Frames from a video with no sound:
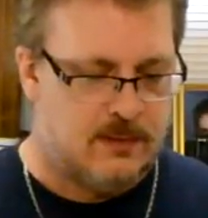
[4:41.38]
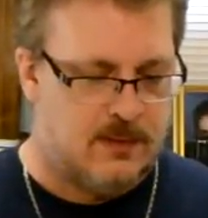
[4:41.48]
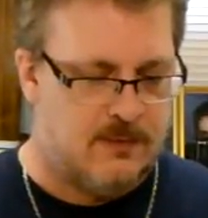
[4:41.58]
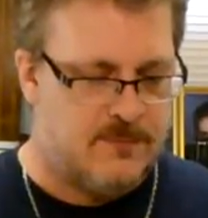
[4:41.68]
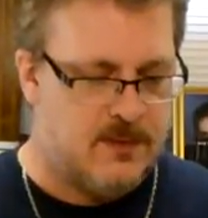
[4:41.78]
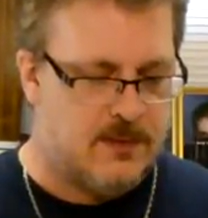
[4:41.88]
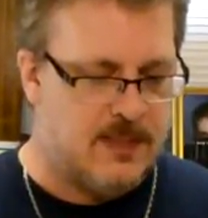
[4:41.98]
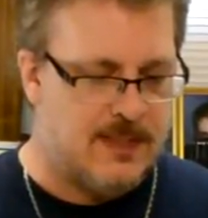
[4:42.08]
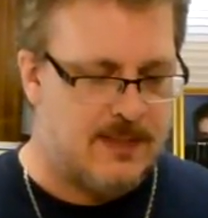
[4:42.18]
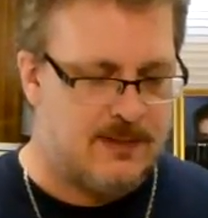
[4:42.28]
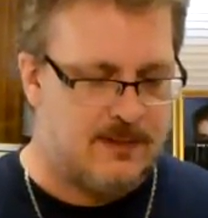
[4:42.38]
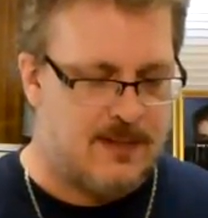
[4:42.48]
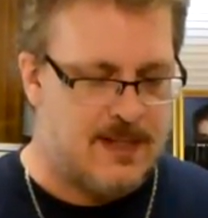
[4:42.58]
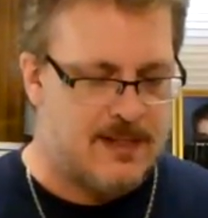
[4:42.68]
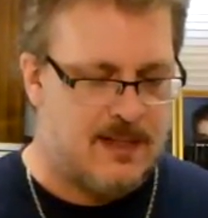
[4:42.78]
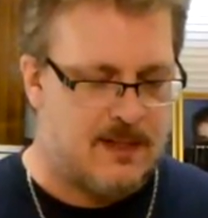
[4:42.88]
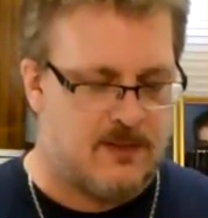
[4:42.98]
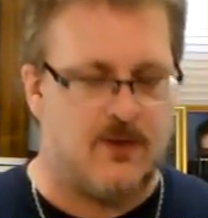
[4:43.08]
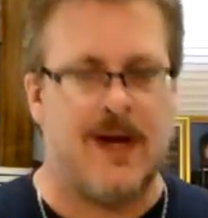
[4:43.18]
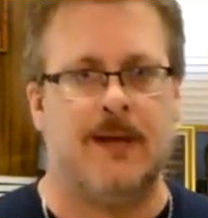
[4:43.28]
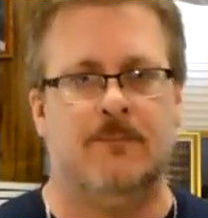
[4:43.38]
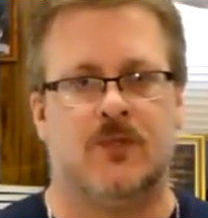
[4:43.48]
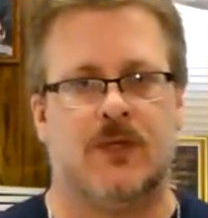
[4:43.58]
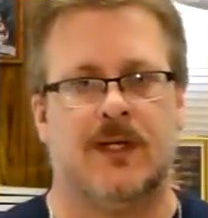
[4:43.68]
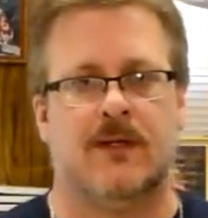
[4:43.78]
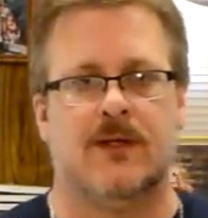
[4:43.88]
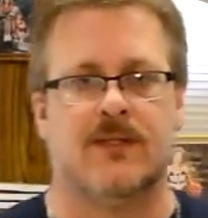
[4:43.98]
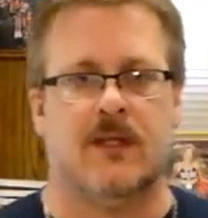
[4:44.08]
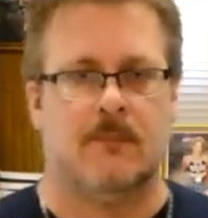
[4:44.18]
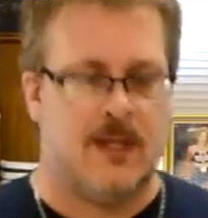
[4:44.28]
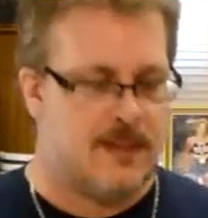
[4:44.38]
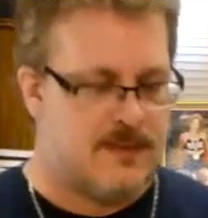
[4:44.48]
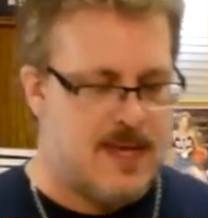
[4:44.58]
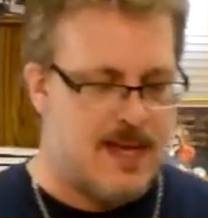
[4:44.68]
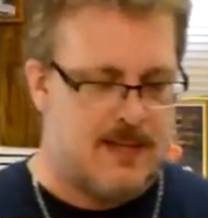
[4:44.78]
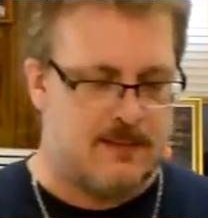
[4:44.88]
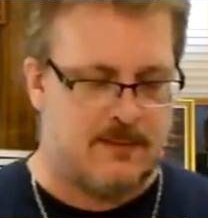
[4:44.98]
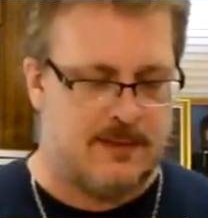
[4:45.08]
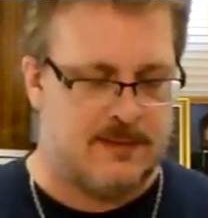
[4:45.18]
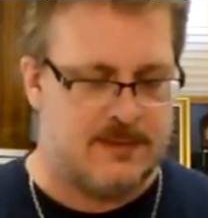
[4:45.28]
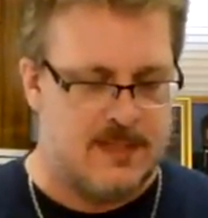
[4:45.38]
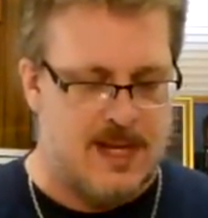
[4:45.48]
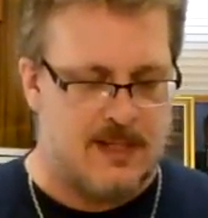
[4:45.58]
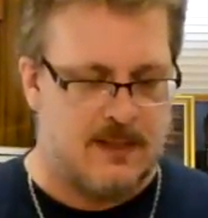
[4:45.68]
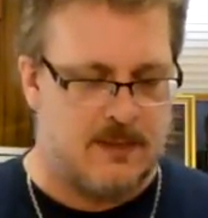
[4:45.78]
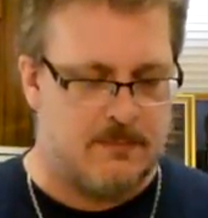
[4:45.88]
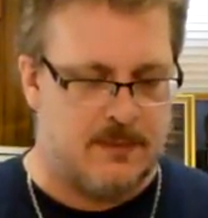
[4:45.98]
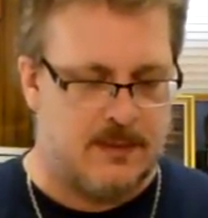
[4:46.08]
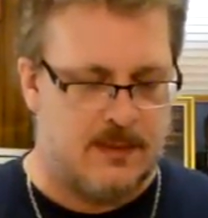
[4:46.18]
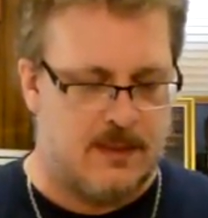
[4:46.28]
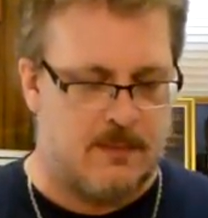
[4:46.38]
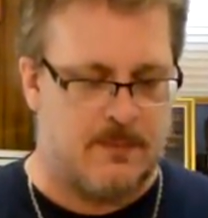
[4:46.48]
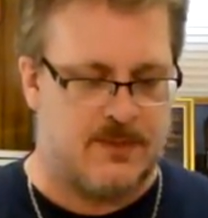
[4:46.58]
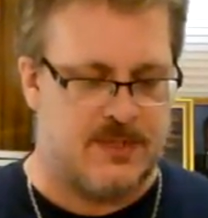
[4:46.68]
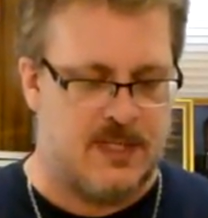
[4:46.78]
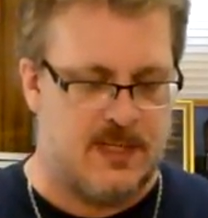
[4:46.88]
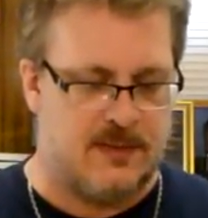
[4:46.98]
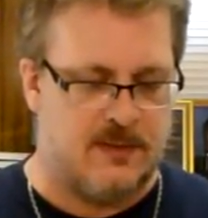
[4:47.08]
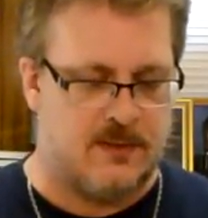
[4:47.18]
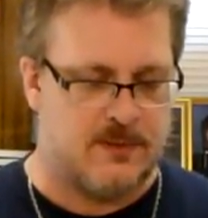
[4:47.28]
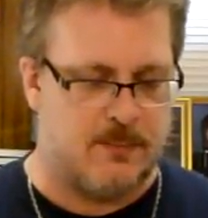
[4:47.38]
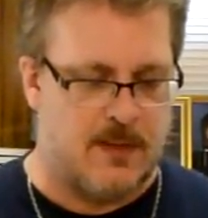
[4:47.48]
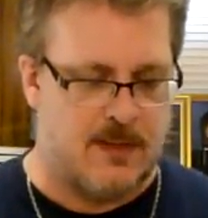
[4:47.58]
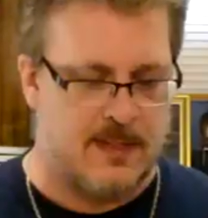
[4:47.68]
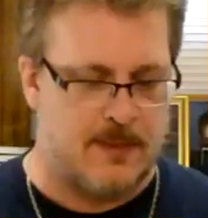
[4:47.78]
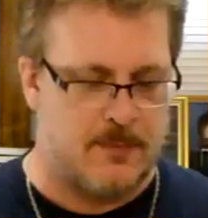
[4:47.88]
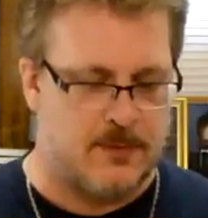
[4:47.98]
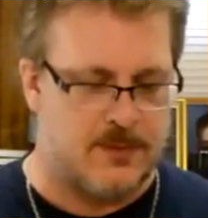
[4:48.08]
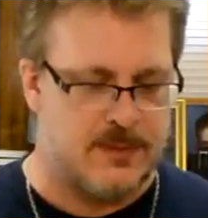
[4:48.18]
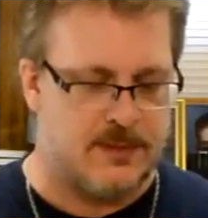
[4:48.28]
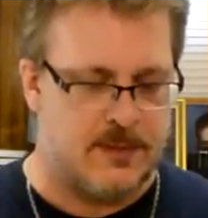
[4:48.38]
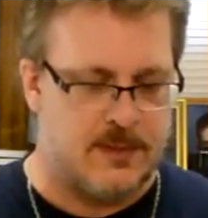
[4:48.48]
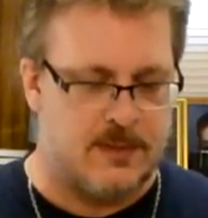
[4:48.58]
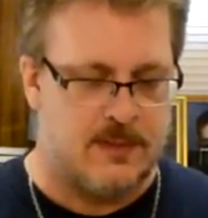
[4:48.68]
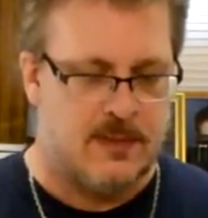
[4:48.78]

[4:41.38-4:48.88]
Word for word: If you get like a grape drink or something like that, it's not going to be 100%. There's probably chemicals in there to,